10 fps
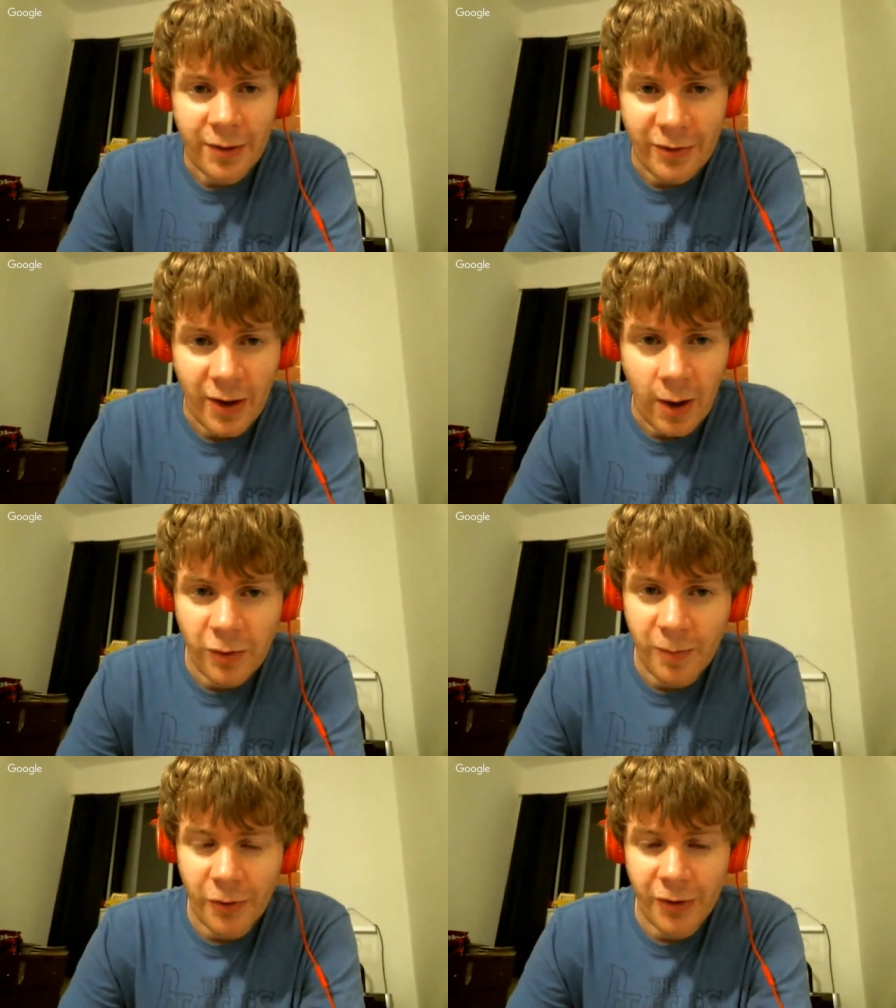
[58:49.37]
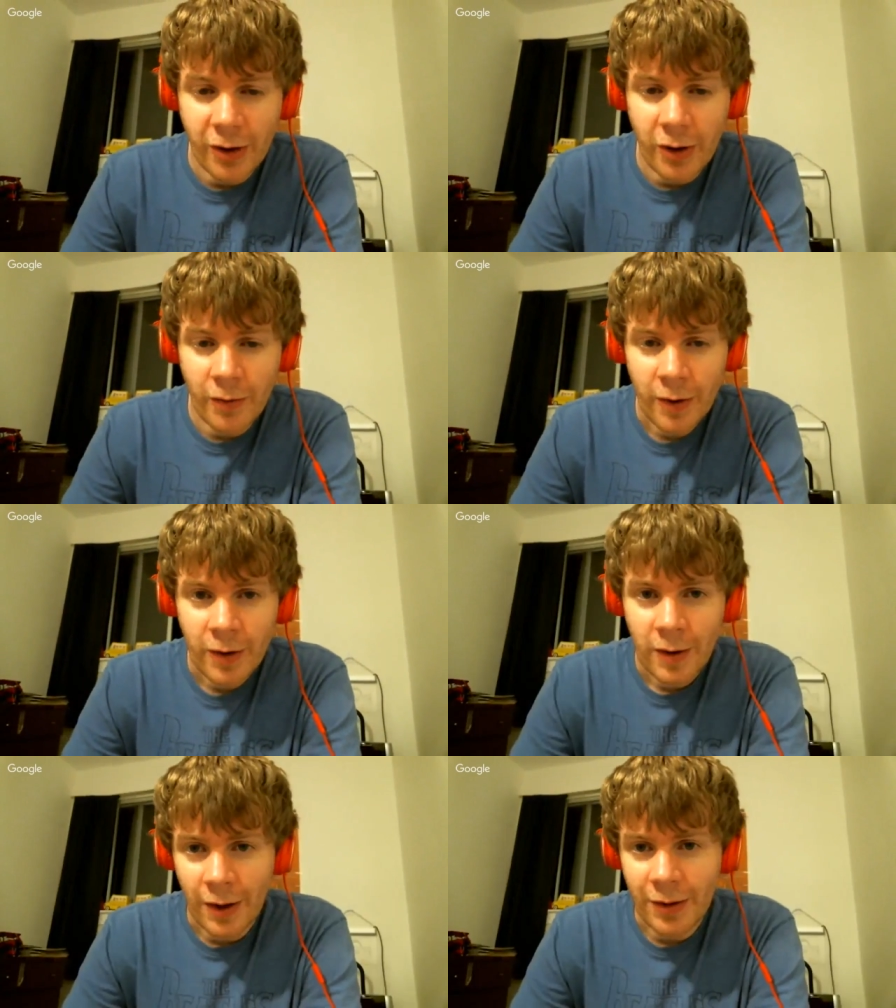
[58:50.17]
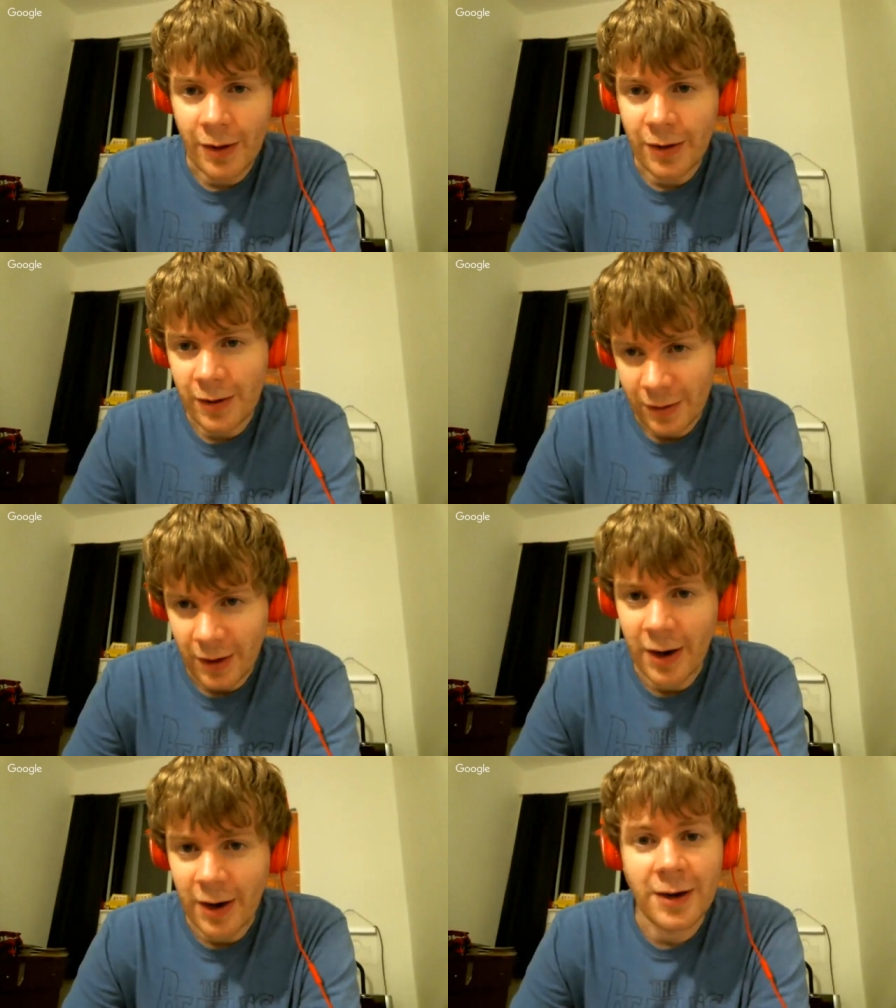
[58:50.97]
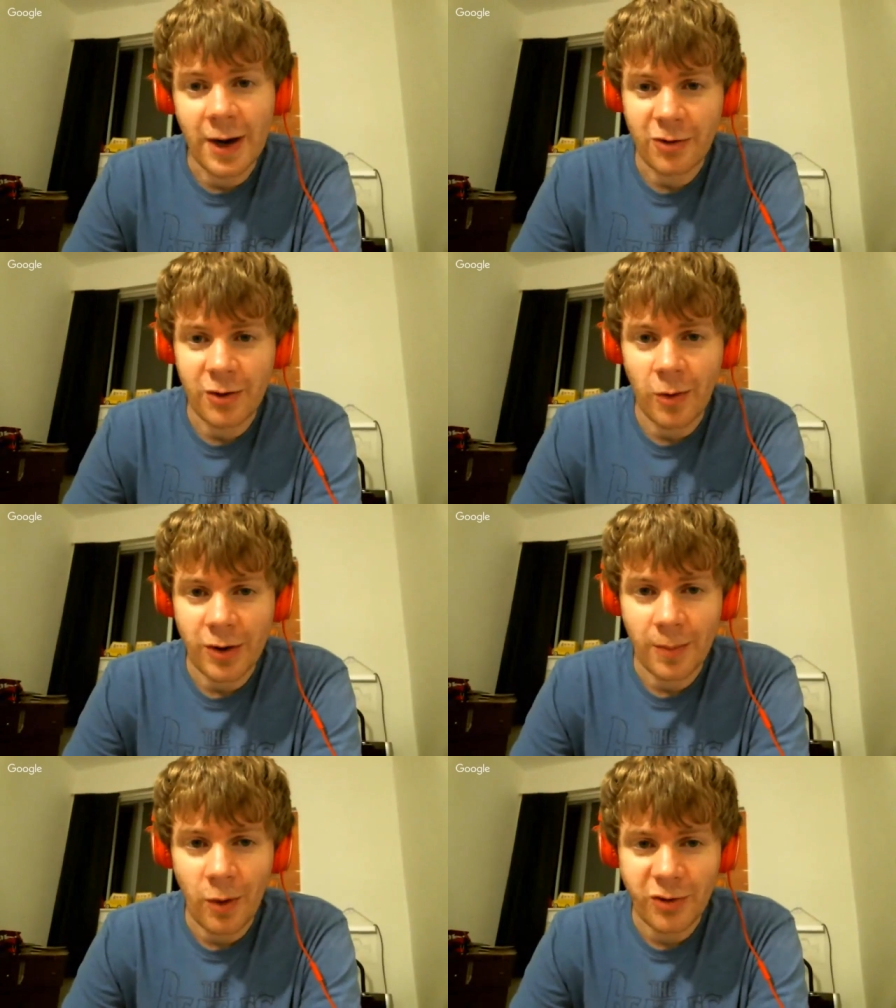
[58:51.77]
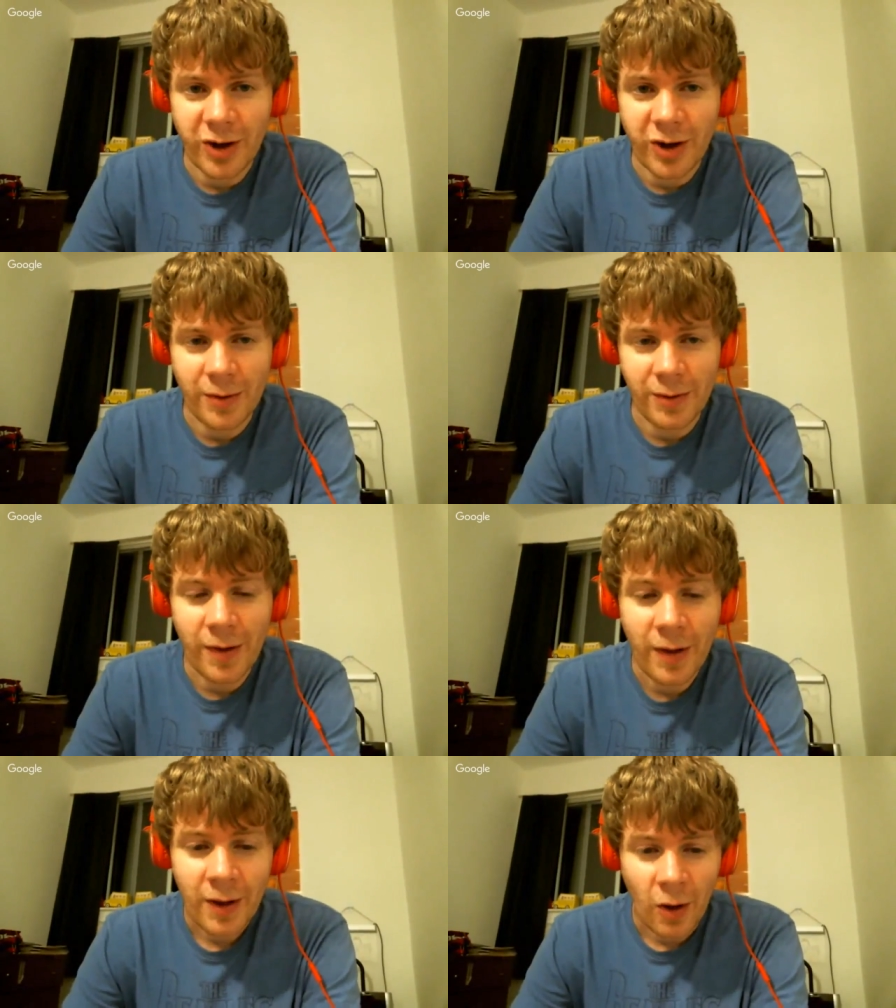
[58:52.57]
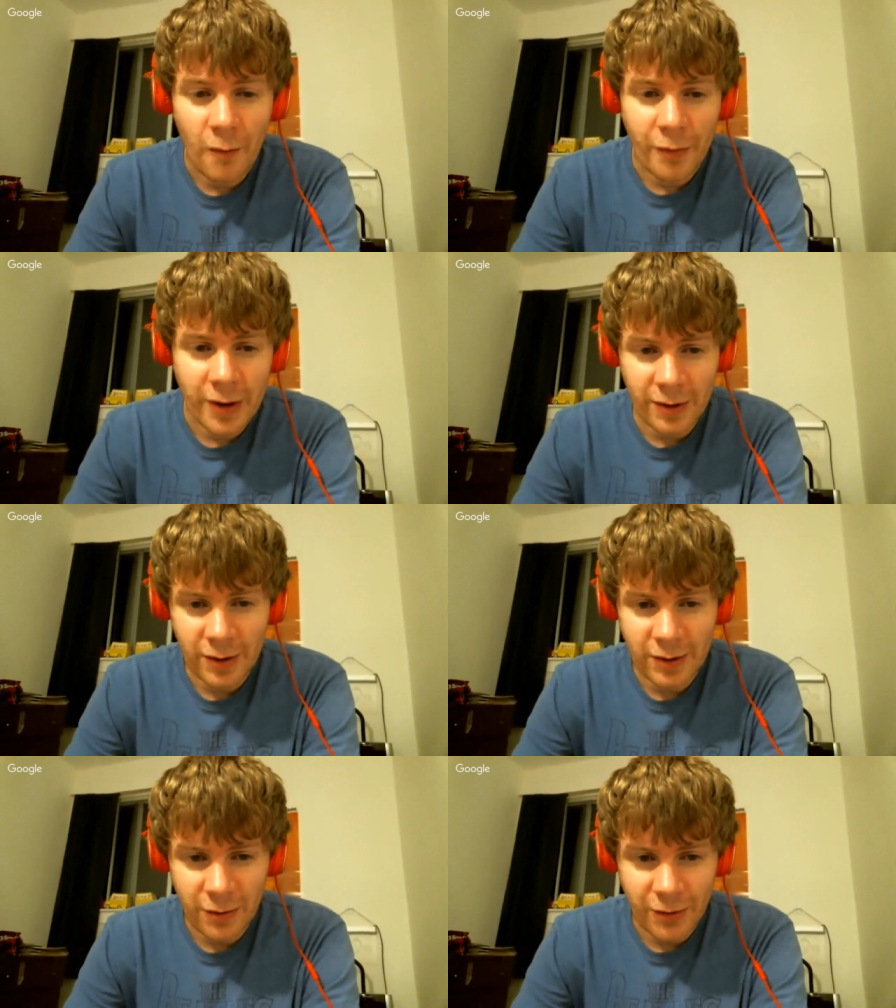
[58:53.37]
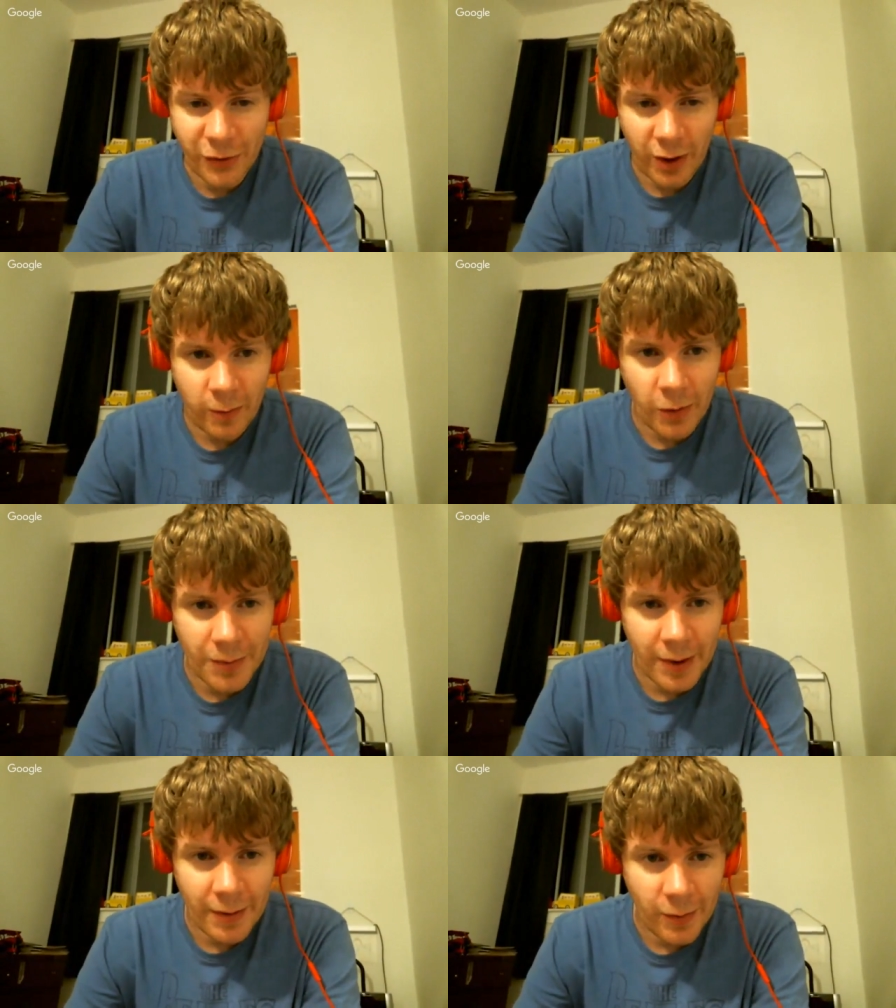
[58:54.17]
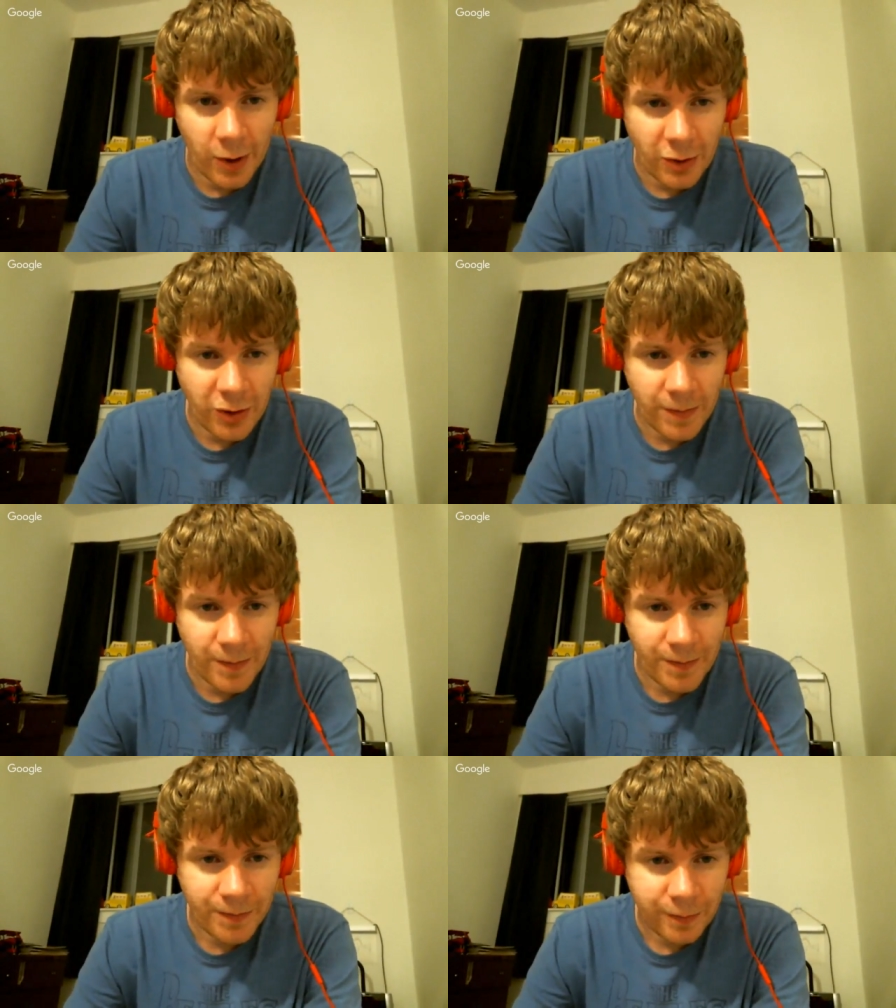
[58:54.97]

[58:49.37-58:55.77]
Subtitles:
I think that's how it was supposed to go. I didn't actually wind up watching it, but hopefully in the near future I will be able to watch it.